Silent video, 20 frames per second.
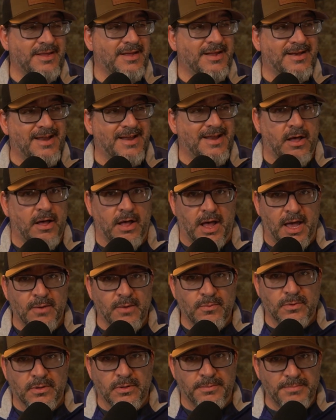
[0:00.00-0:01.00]
Now, I
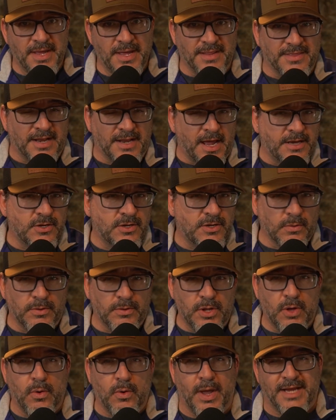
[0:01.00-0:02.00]
will admit that I don't
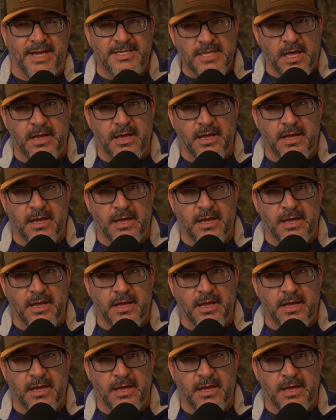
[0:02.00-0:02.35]
know a ton